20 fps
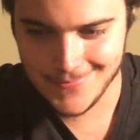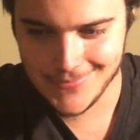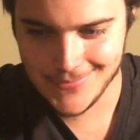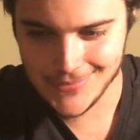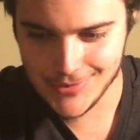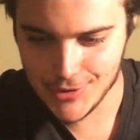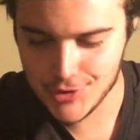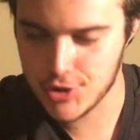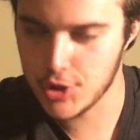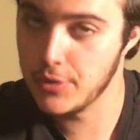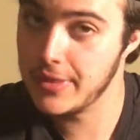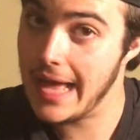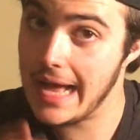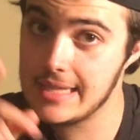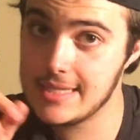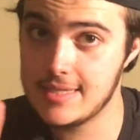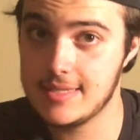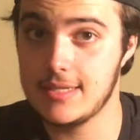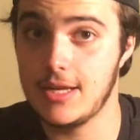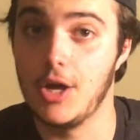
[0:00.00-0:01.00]
So
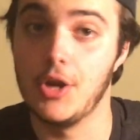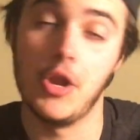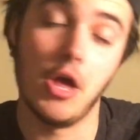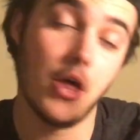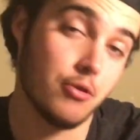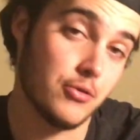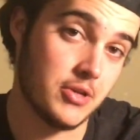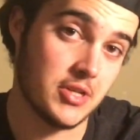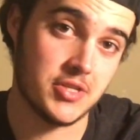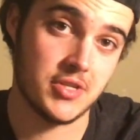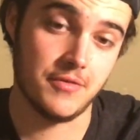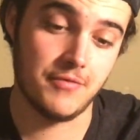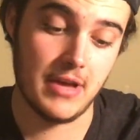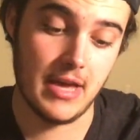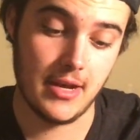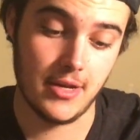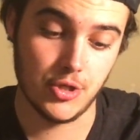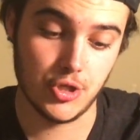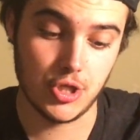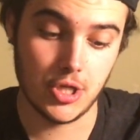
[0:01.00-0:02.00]
that's another
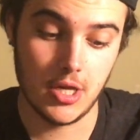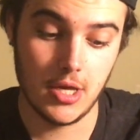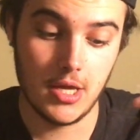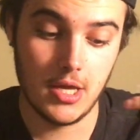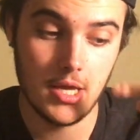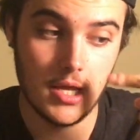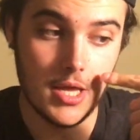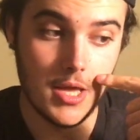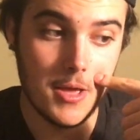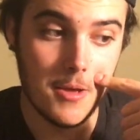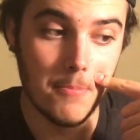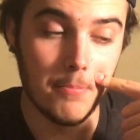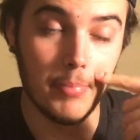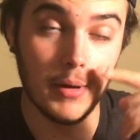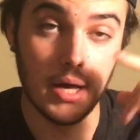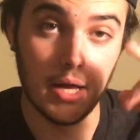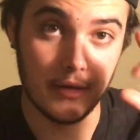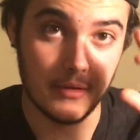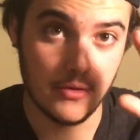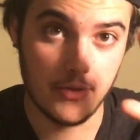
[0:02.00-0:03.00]
disadvantage.
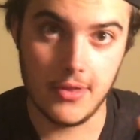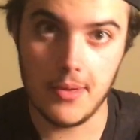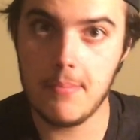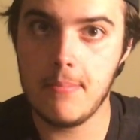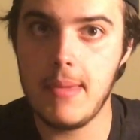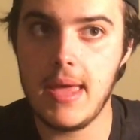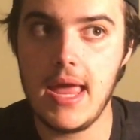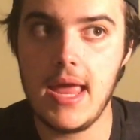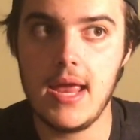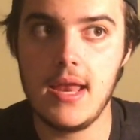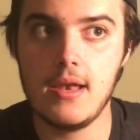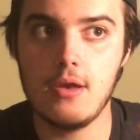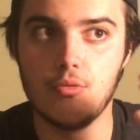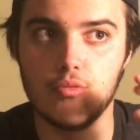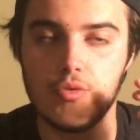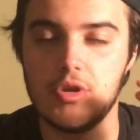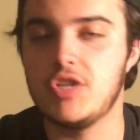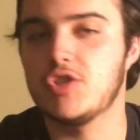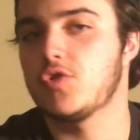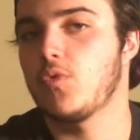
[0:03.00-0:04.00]
But the main
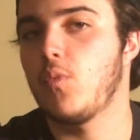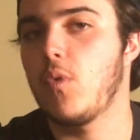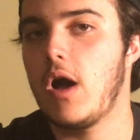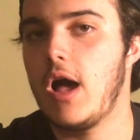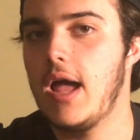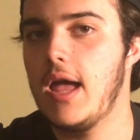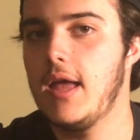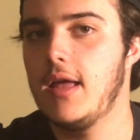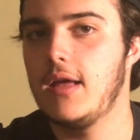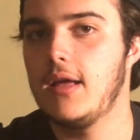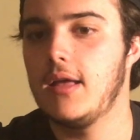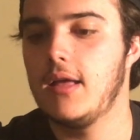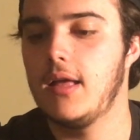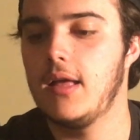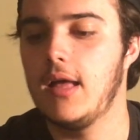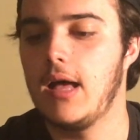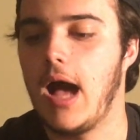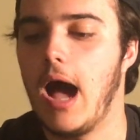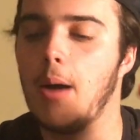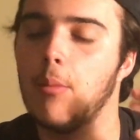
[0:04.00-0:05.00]
reason why
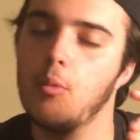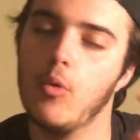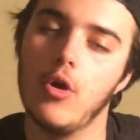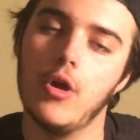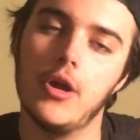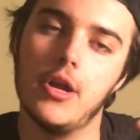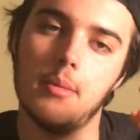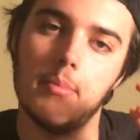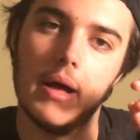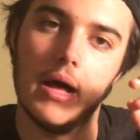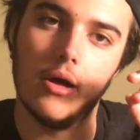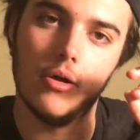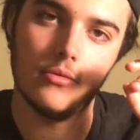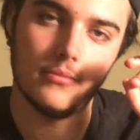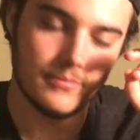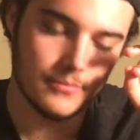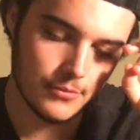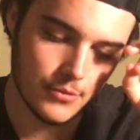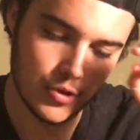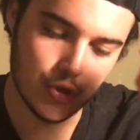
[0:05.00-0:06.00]
I'm worried
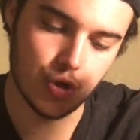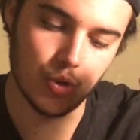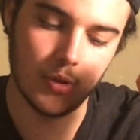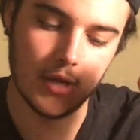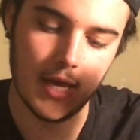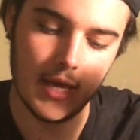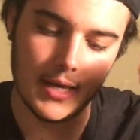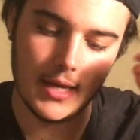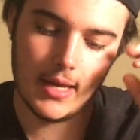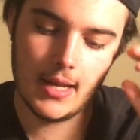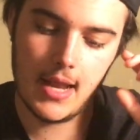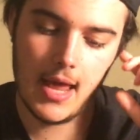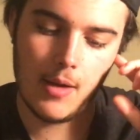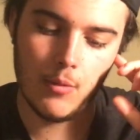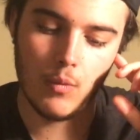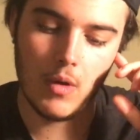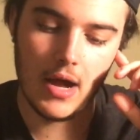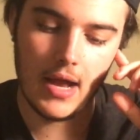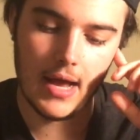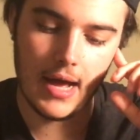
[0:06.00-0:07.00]
about Chookagian and
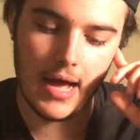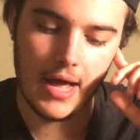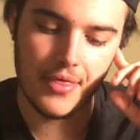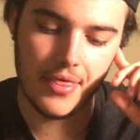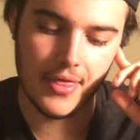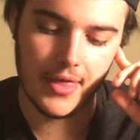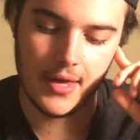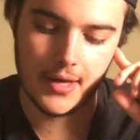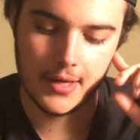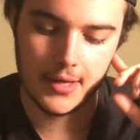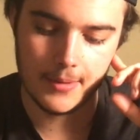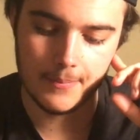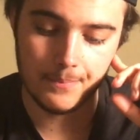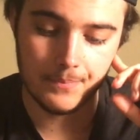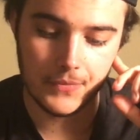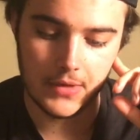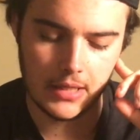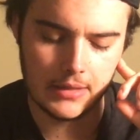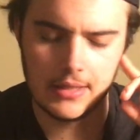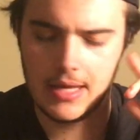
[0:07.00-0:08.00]
why I think,
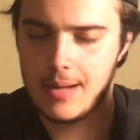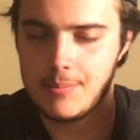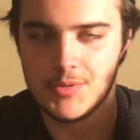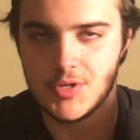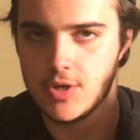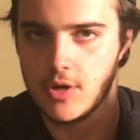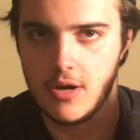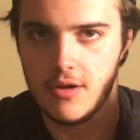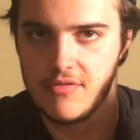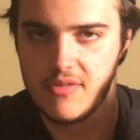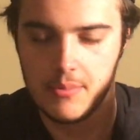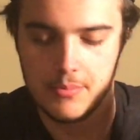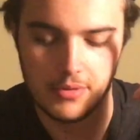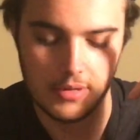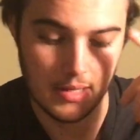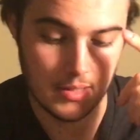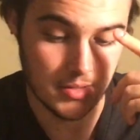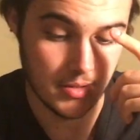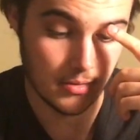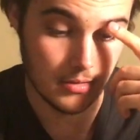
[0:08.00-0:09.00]
and I'm sorry if I'm
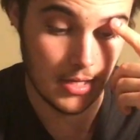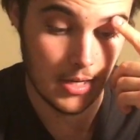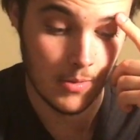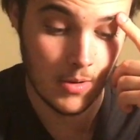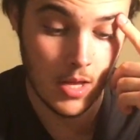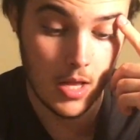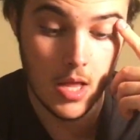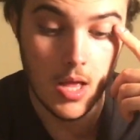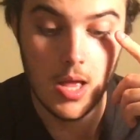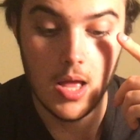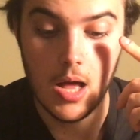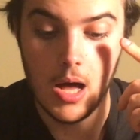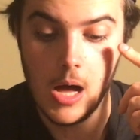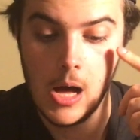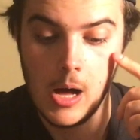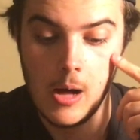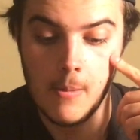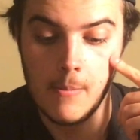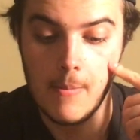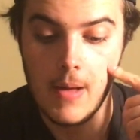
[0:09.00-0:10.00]
pronouncing her name,
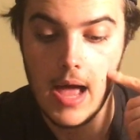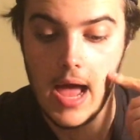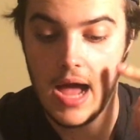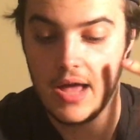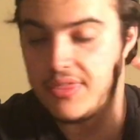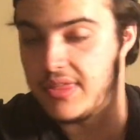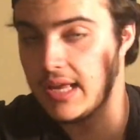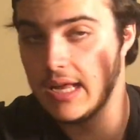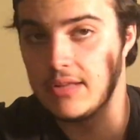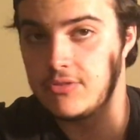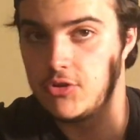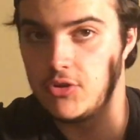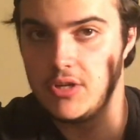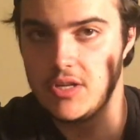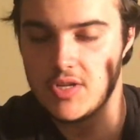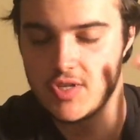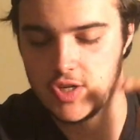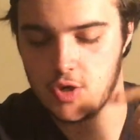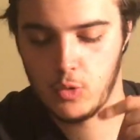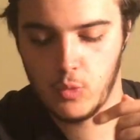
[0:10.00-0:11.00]
I think Antonina
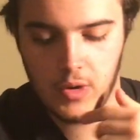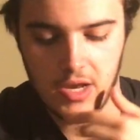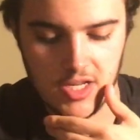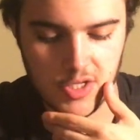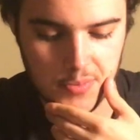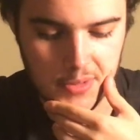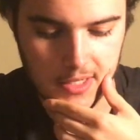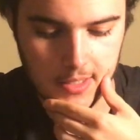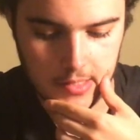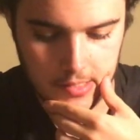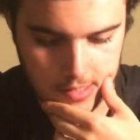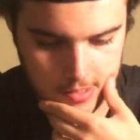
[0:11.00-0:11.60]
is going to win is because